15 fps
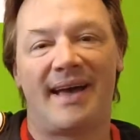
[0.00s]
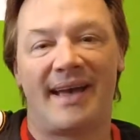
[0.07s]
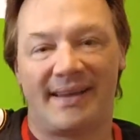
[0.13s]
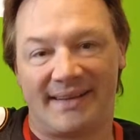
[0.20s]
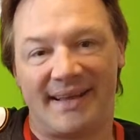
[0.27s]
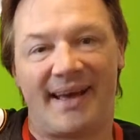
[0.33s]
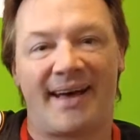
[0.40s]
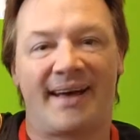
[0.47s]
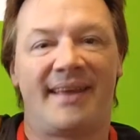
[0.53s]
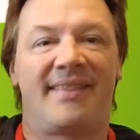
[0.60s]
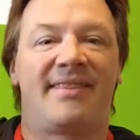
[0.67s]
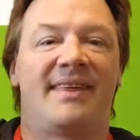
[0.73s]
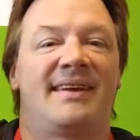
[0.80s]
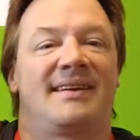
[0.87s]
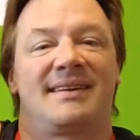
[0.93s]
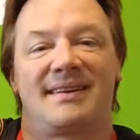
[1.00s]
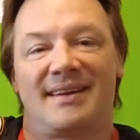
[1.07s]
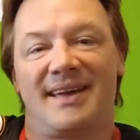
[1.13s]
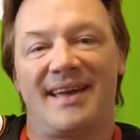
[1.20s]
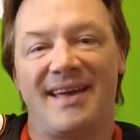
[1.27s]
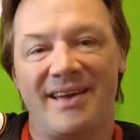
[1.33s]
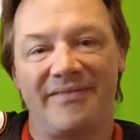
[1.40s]
and I
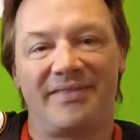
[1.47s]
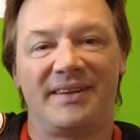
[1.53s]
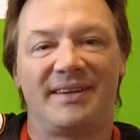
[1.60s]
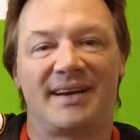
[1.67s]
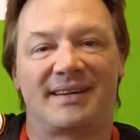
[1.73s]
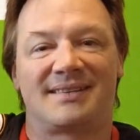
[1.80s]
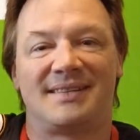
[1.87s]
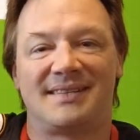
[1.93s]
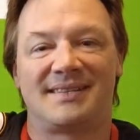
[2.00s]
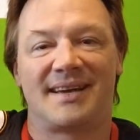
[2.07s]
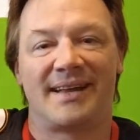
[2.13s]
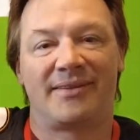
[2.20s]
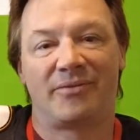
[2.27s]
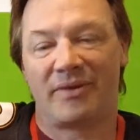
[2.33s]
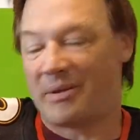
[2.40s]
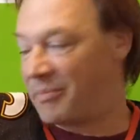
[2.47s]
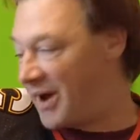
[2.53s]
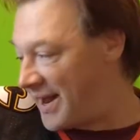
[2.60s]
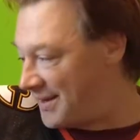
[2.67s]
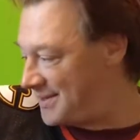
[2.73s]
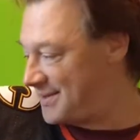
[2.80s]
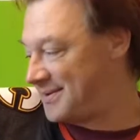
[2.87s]
think if the Ducks decide to
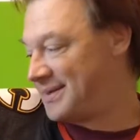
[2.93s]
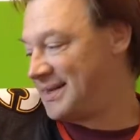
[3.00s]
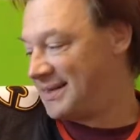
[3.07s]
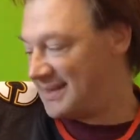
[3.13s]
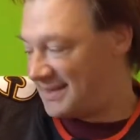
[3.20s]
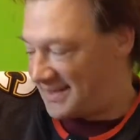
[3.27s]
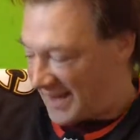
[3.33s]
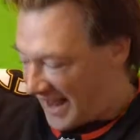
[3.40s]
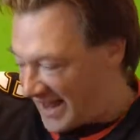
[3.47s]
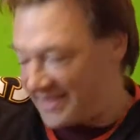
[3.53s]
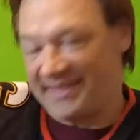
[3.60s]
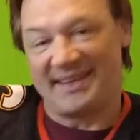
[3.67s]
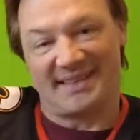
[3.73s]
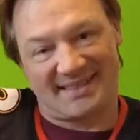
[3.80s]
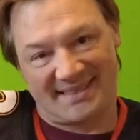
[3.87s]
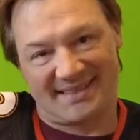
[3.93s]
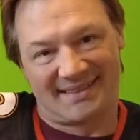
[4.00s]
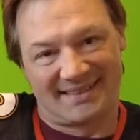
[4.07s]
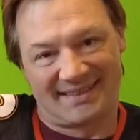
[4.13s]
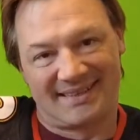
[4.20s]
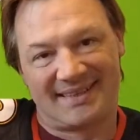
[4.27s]
rebrand, take this.